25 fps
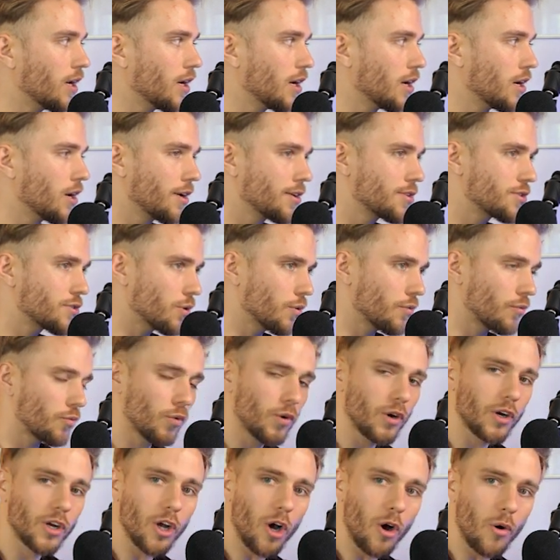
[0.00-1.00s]
So if
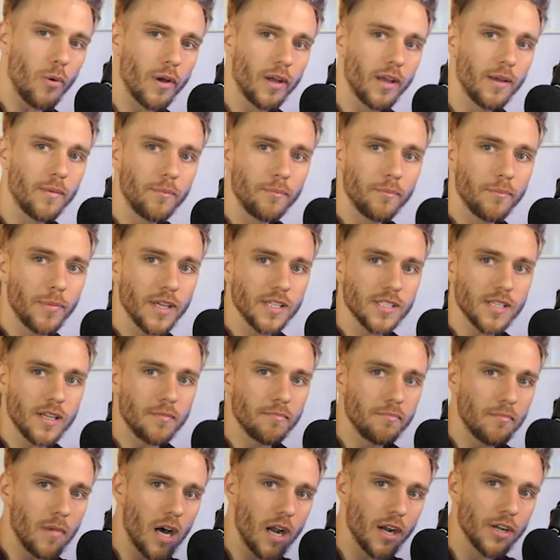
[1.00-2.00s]
we're going based on
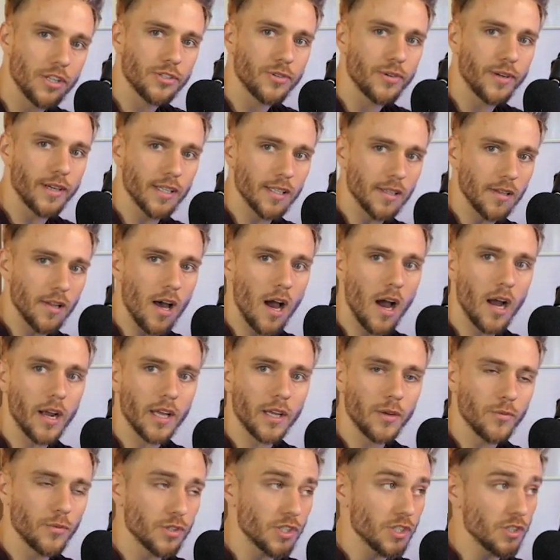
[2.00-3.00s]
monitoring and
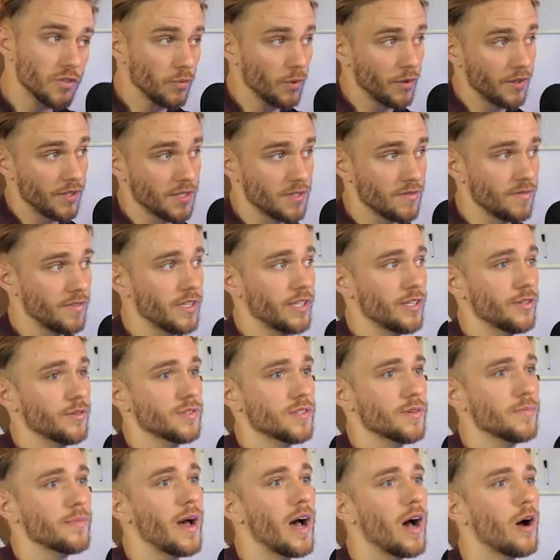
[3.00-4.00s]
logging, which is what this video is
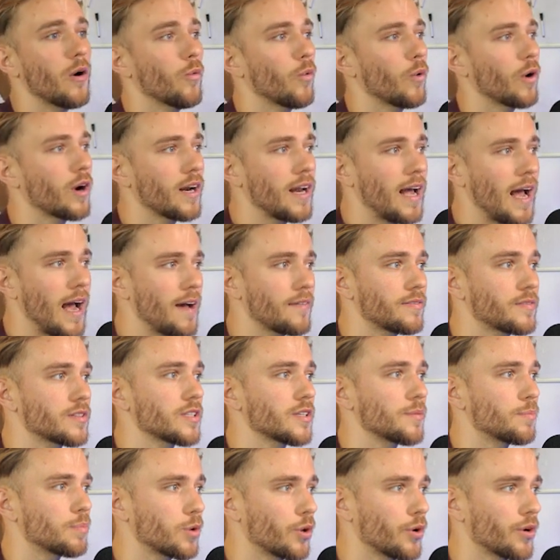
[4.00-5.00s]
about, we're going to have to
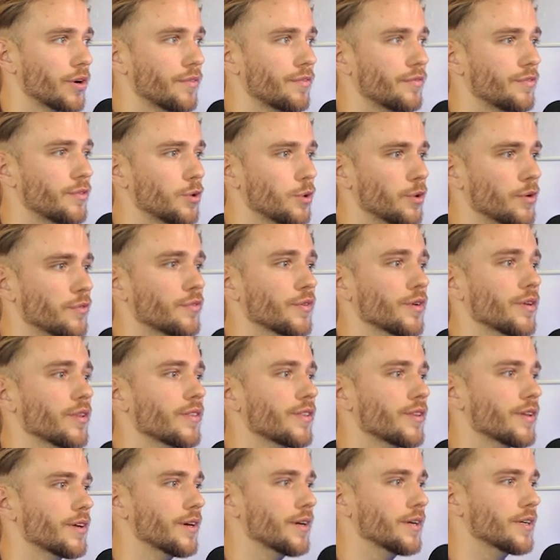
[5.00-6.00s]
deploy a few different
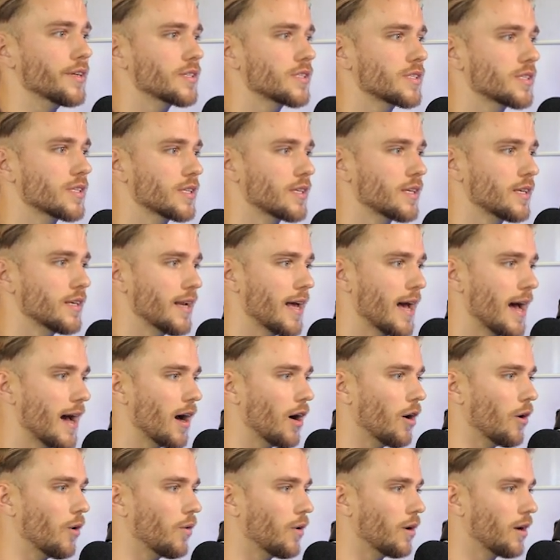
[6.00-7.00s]
things.
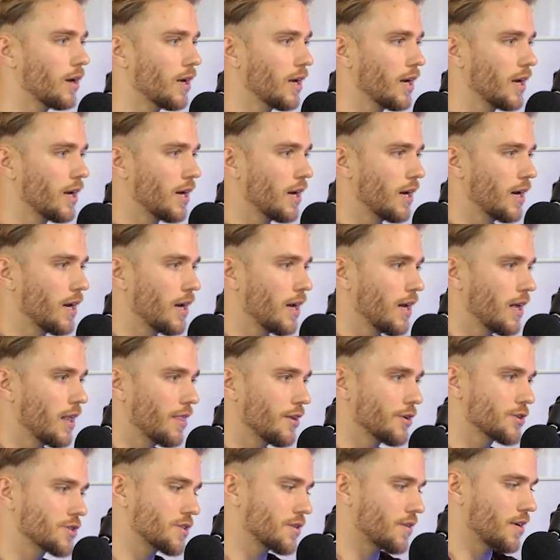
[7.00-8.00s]
Now,
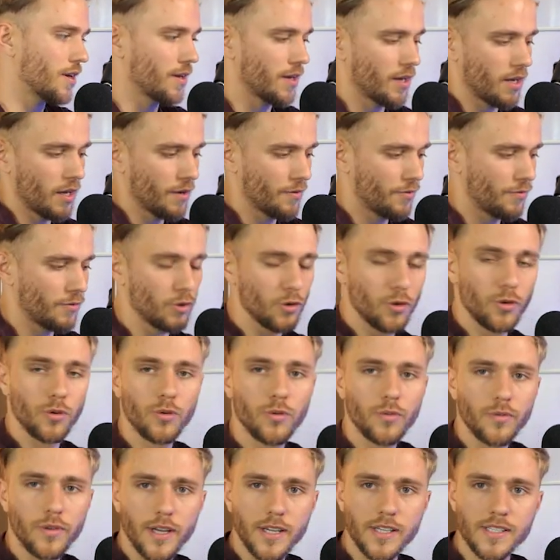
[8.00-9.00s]
there's a
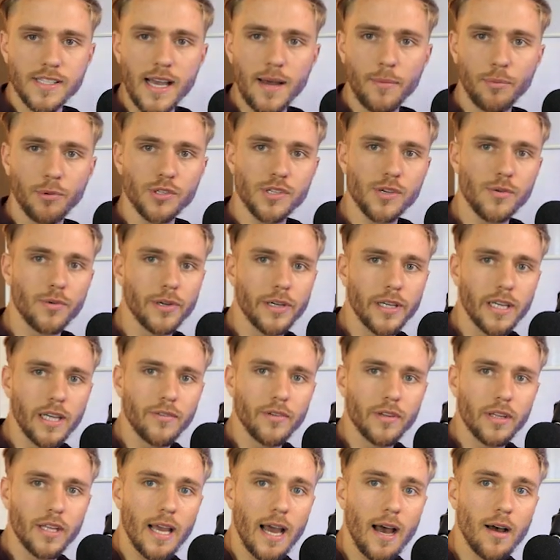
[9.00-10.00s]
few examples I want to give
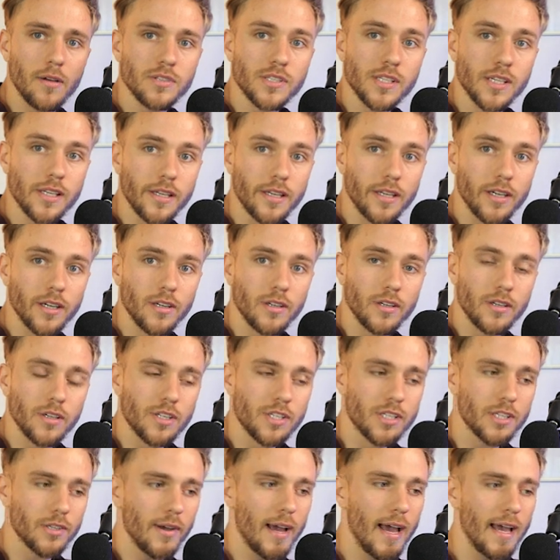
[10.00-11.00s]
at the outset here.
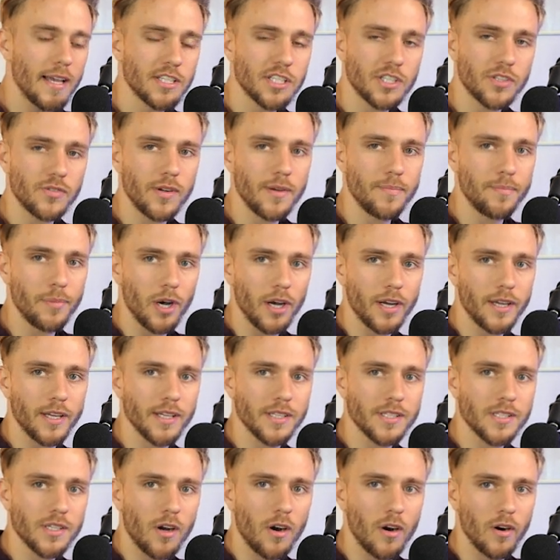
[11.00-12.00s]
So S3
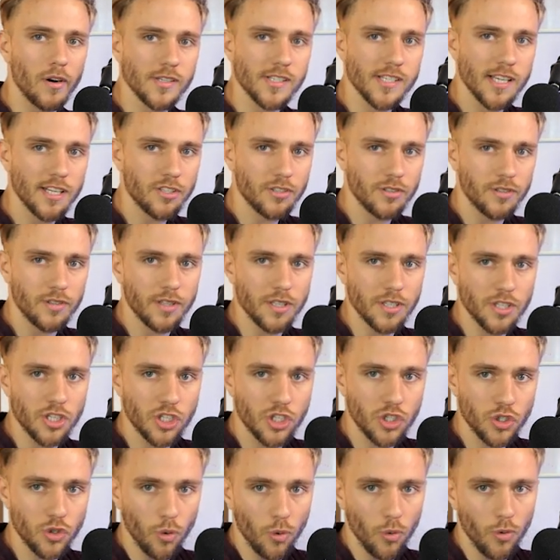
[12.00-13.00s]
buckets are essentially the
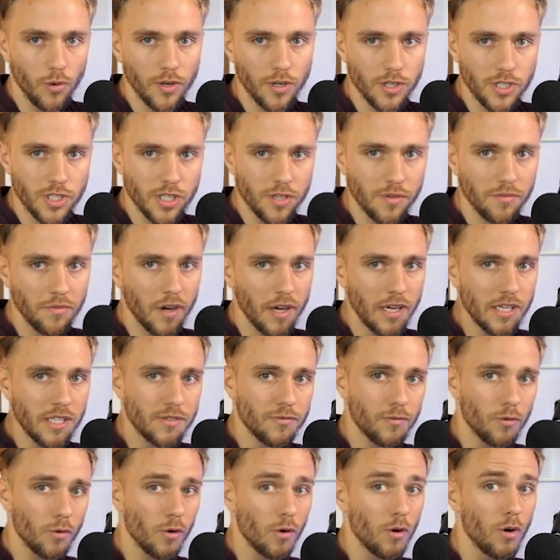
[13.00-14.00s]
storage device
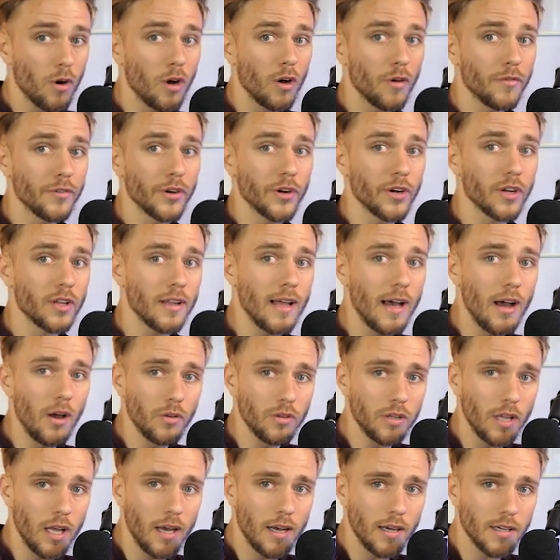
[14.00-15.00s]
for all of your
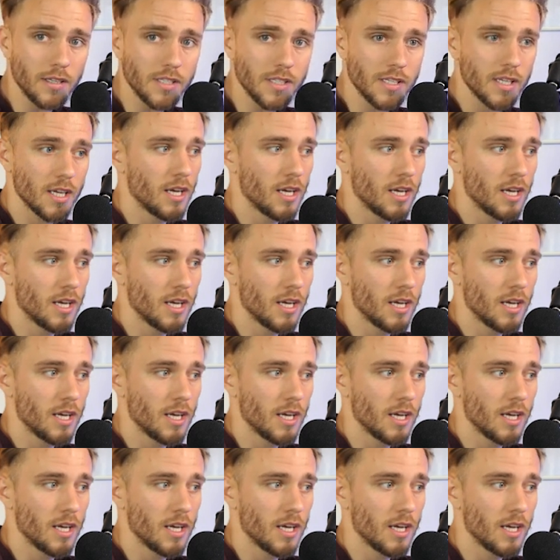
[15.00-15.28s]
cloud logs.